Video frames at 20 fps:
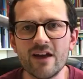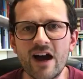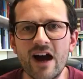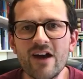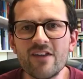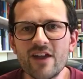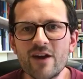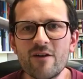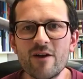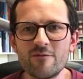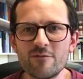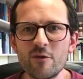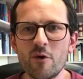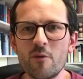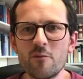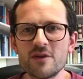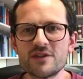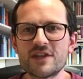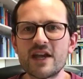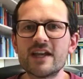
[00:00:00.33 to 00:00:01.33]
Hi there
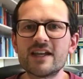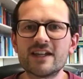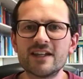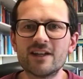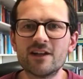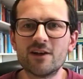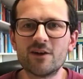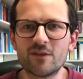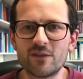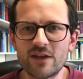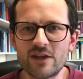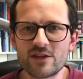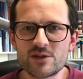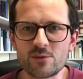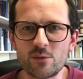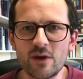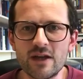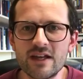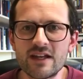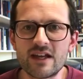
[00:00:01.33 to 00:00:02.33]
everyone, we're taking a look
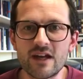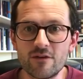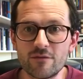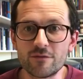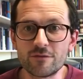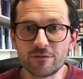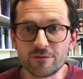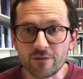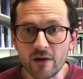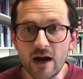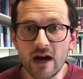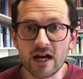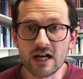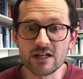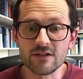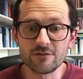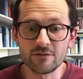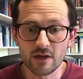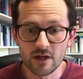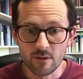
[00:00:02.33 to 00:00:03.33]
this week at
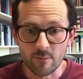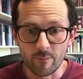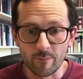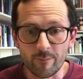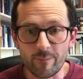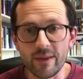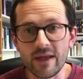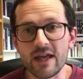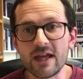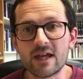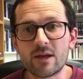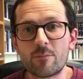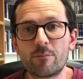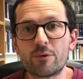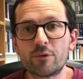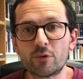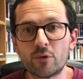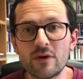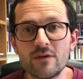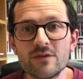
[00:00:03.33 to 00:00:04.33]
5 big
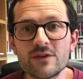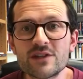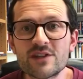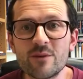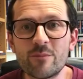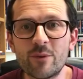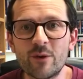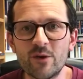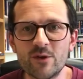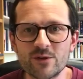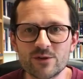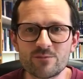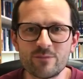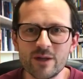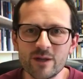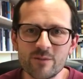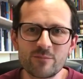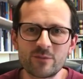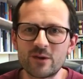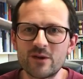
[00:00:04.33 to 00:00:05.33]
principles
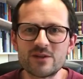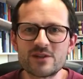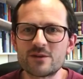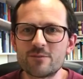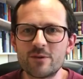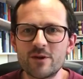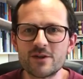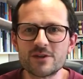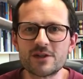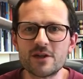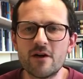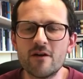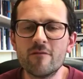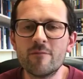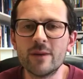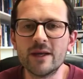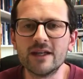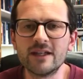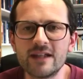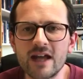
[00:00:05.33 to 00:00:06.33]
that have
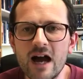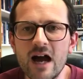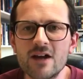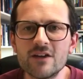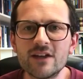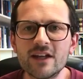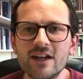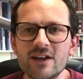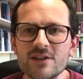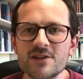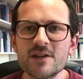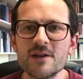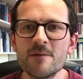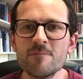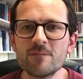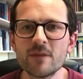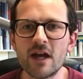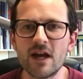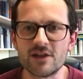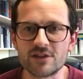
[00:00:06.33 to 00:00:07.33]
been guiding us
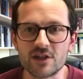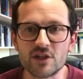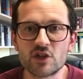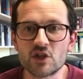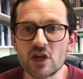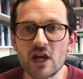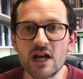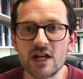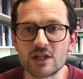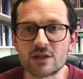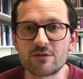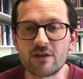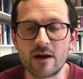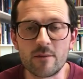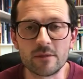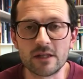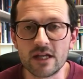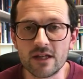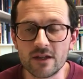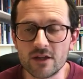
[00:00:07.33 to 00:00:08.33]
as a church
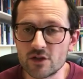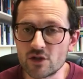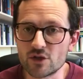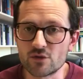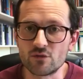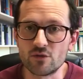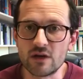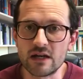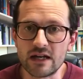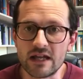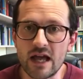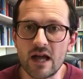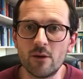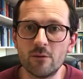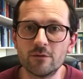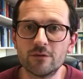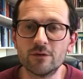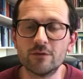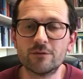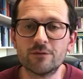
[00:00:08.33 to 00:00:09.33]
family, and they're just really
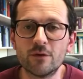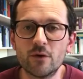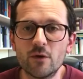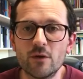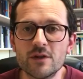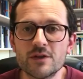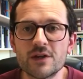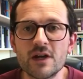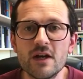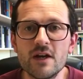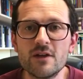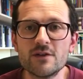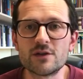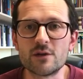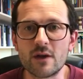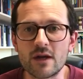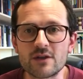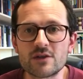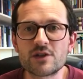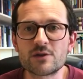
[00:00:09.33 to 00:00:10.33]
helpful for us
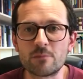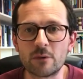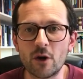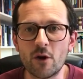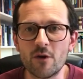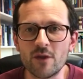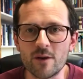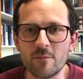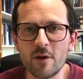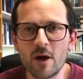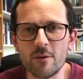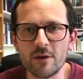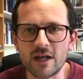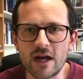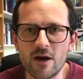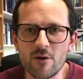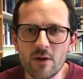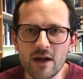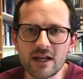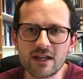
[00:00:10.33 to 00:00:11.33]
to explore at the moment.
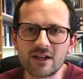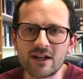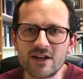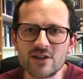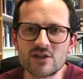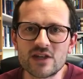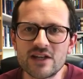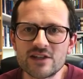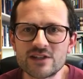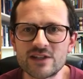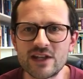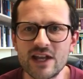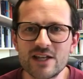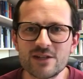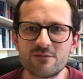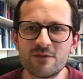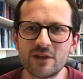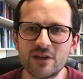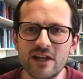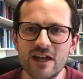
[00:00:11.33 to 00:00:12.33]
Now I recognise
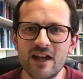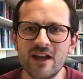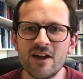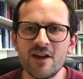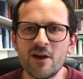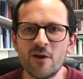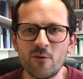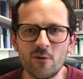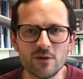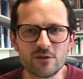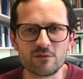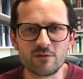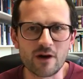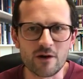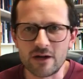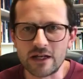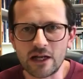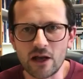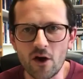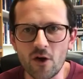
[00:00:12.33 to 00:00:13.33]
yesterday's video was
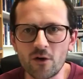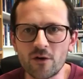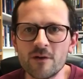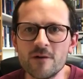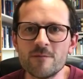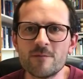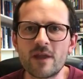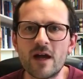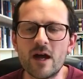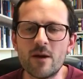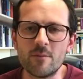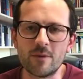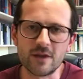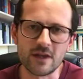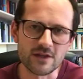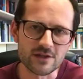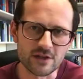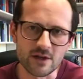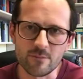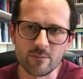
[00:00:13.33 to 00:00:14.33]
very long, but
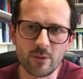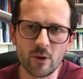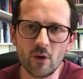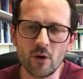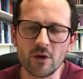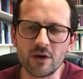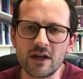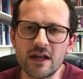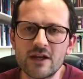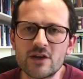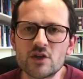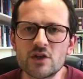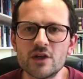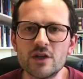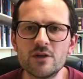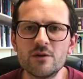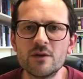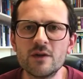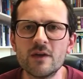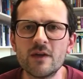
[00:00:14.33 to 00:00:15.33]
it's an important
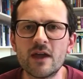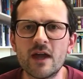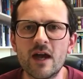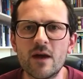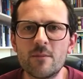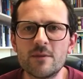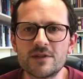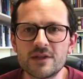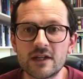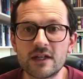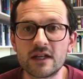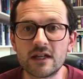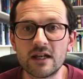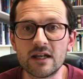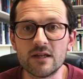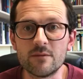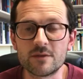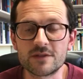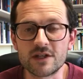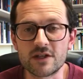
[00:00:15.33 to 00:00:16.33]
issue,
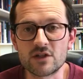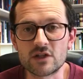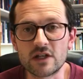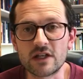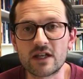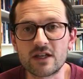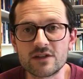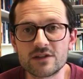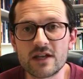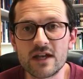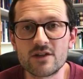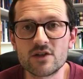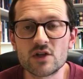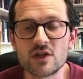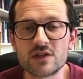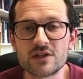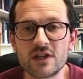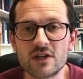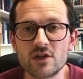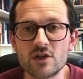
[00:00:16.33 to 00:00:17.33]
particularly potentially
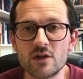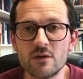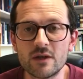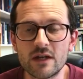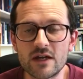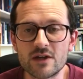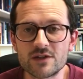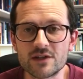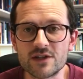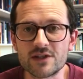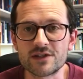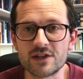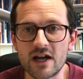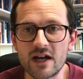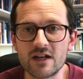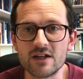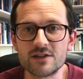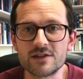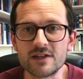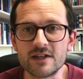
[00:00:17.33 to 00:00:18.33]
contentious issue in our
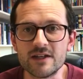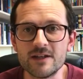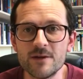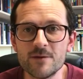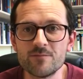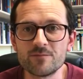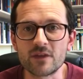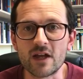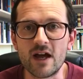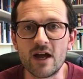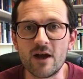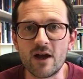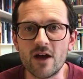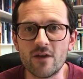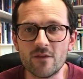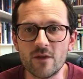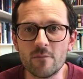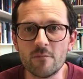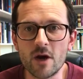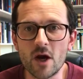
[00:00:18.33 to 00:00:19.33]
society
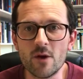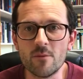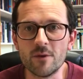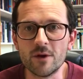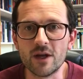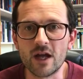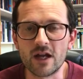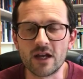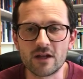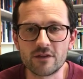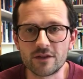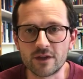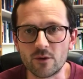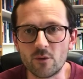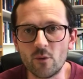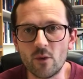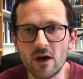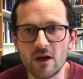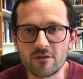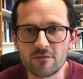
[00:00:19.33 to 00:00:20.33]
at the moment, and I
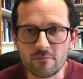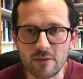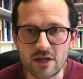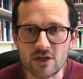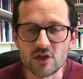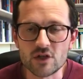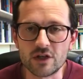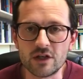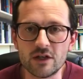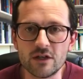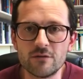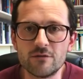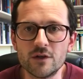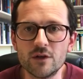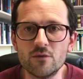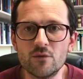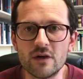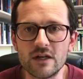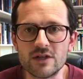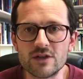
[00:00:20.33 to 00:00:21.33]
think worth mentioning a
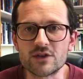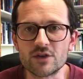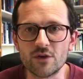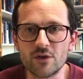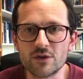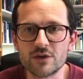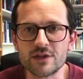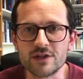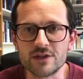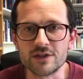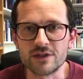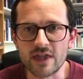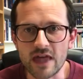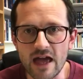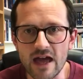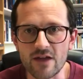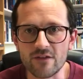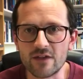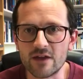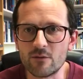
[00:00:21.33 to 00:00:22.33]
few resources
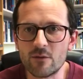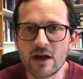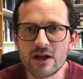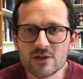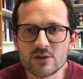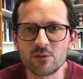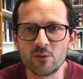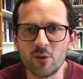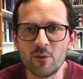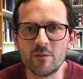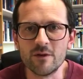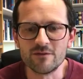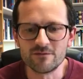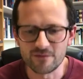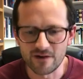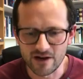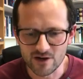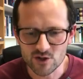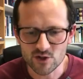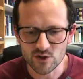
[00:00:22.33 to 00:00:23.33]
there. The rest will be
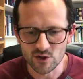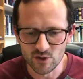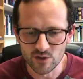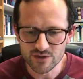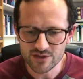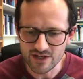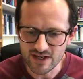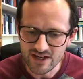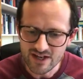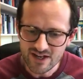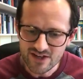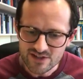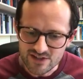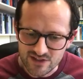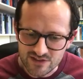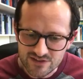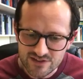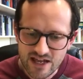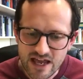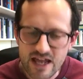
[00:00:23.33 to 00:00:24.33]
far shorter.
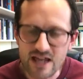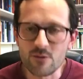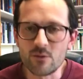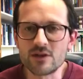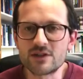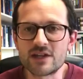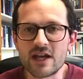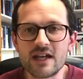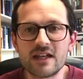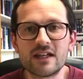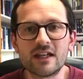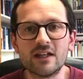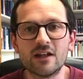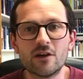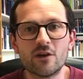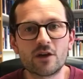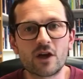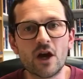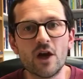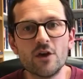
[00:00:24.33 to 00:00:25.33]
Today we're taking a
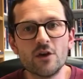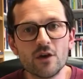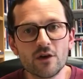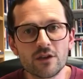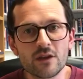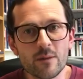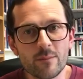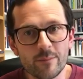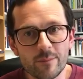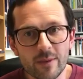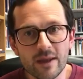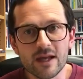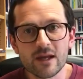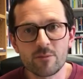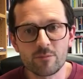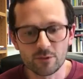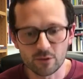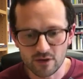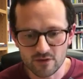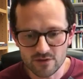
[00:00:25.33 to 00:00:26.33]
look at another
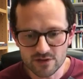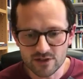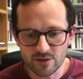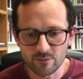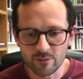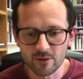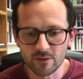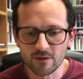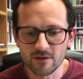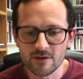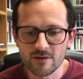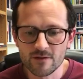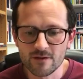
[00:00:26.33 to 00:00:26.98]
big principle,